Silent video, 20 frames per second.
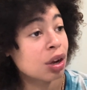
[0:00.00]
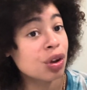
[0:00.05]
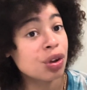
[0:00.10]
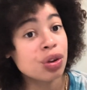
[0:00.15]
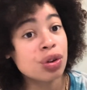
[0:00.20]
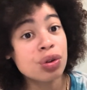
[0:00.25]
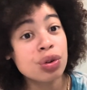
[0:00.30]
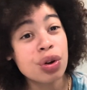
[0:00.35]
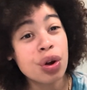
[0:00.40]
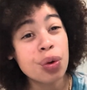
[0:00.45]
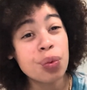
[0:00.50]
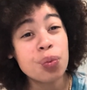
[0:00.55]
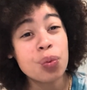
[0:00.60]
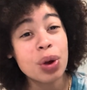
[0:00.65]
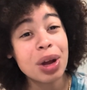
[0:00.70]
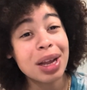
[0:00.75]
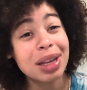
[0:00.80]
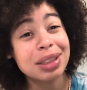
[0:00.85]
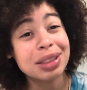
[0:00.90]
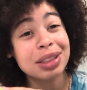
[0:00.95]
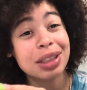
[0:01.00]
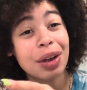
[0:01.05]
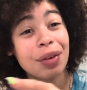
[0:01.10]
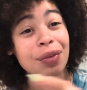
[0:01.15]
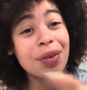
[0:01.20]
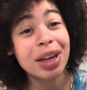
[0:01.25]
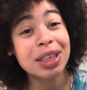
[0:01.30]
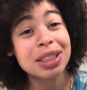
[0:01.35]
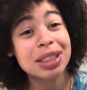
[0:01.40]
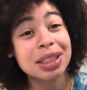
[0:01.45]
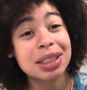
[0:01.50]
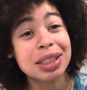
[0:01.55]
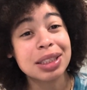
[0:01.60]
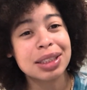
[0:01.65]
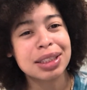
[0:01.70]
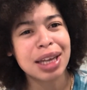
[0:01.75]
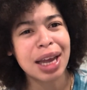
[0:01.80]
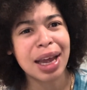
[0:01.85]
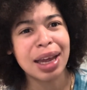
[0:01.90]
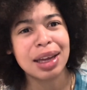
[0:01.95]
You know what direction to
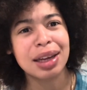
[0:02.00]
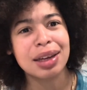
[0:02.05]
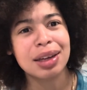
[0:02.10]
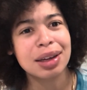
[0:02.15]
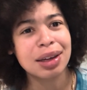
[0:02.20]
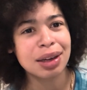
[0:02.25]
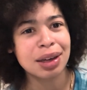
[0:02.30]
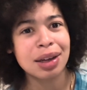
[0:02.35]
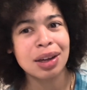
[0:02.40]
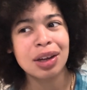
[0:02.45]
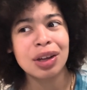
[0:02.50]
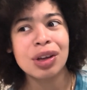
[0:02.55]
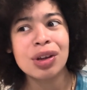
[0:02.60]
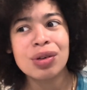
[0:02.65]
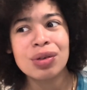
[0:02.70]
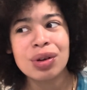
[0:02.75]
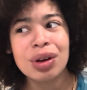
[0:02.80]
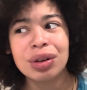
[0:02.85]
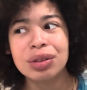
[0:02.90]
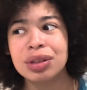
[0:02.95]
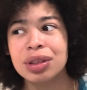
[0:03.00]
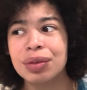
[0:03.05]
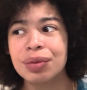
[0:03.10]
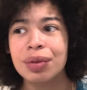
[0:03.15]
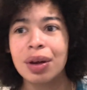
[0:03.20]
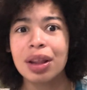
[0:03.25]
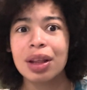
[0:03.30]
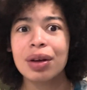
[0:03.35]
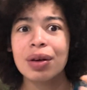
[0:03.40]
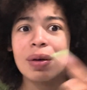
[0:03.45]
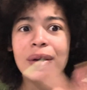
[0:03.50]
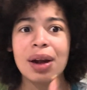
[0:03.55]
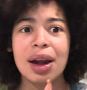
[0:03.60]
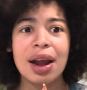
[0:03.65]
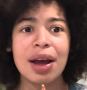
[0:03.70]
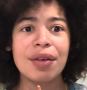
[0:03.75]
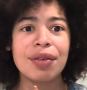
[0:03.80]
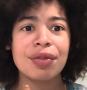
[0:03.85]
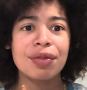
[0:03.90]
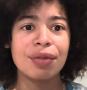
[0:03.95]
take. You know to whether go
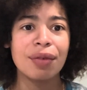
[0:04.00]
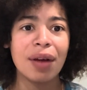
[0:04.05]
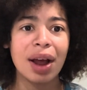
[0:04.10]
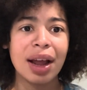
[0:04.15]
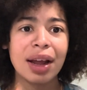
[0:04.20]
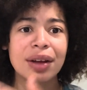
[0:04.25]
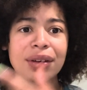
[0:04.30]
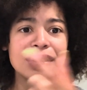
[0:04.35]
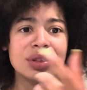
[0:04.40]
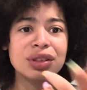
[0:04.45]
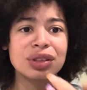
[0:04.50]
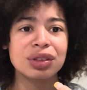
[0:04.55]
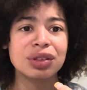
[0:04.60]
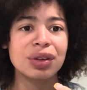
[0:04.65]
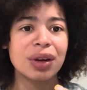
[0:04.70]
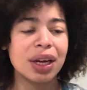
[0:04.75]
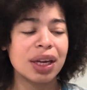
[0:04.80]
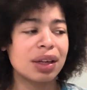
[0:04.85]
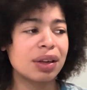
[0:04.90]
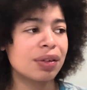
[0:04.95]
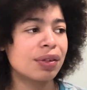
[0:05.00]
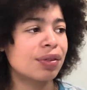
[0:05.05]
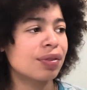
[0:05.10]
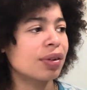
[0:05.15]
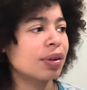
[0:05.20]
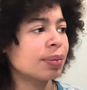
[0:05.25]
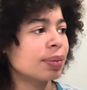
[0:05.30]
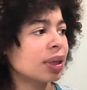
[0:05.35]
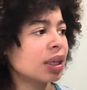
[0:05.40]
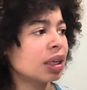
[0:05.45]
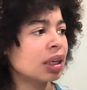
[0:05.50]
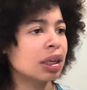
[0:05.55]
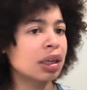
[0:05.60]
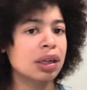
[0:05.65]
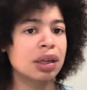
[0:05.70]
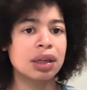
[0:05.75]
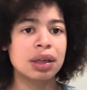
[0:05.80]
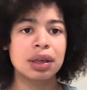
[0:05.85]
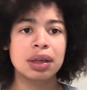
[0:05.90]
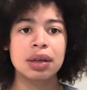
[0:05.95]
left, right, or straight. You feel me?
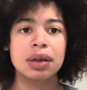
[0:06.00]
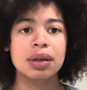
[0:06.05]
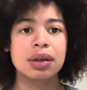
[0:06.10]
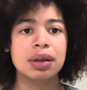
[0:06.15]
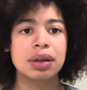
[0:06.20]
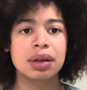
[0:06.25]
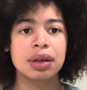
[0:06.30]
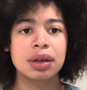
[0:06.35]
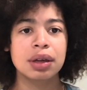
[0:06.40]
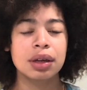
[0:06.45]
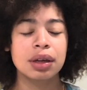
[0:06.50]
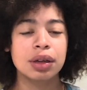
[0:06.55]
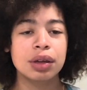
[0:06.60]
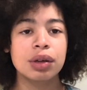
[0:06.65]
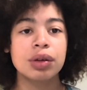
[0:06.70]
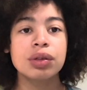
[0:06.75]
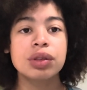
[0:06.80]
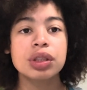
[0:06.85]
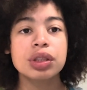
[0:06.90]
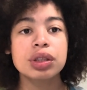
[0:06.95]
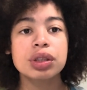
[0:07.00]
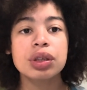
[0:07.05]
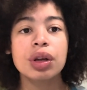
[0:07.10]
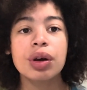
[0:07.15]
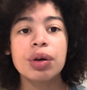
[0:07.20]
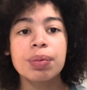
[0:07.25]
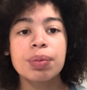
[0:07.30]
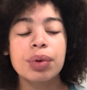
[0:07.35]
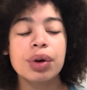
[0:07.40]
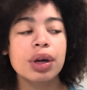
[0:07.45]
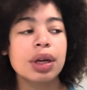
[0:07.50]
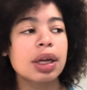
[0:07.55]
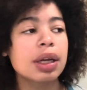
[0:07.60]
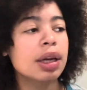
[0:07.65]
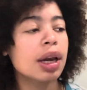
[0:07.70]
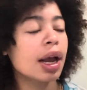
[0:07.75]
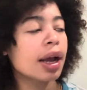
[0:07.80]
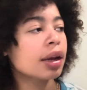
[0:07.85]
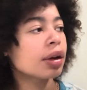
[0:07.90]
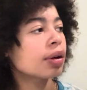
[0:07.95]
You just know more.
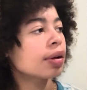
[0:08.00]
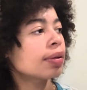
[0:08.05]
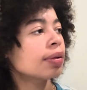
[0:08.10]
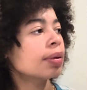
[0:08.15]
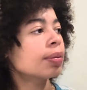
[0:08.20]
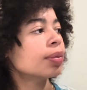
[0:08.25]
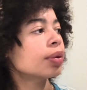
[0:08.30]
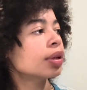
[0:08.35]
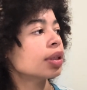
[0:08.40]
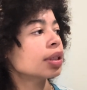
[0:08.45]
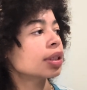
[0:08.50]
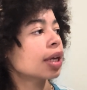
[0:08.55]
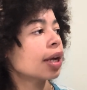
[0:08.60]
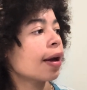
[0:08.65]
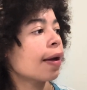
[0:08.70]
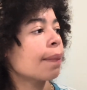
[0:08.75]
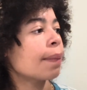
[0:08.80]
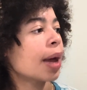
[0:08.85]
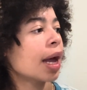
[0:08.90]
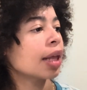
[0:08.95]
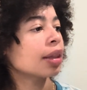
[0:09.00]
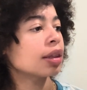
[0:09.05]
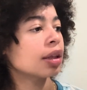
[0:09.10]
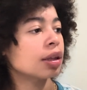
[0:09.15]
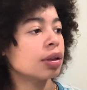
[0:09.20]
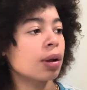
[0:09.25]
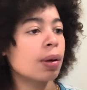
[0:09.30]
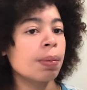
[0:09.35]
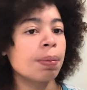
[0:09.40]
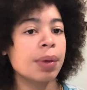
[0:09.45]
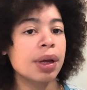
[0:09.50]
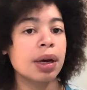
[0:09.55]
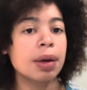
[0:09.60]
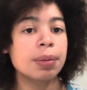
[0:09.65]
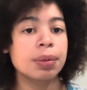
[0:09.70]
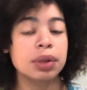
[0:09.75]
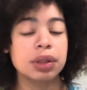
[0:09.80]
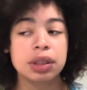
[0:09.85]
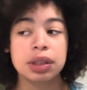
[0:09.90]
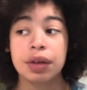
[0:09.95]
Like, knowing more is not a bad thing. Don't beat up
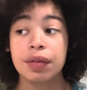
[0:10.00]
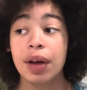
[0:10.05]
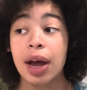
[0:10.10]
yourself.